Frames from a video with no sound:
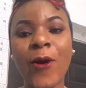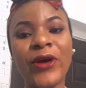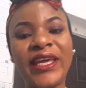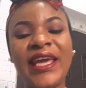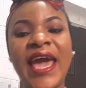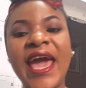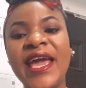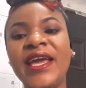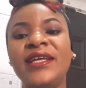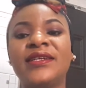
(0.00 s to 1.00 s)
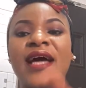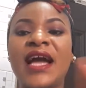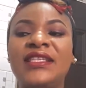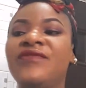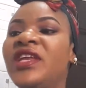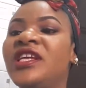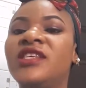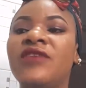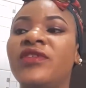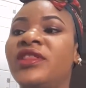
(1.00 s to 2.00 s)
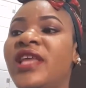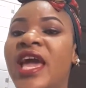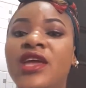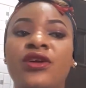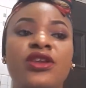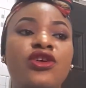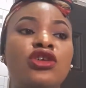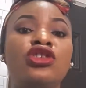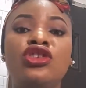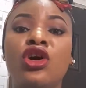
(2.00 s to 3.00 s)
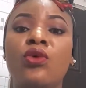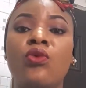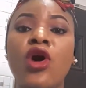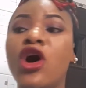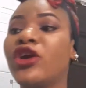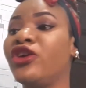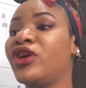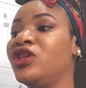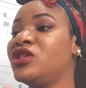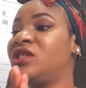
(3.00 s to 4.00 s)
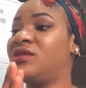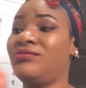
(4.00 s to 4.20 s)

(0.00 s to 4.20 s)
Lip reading: Okay, activities of the day. You can go to your work, you can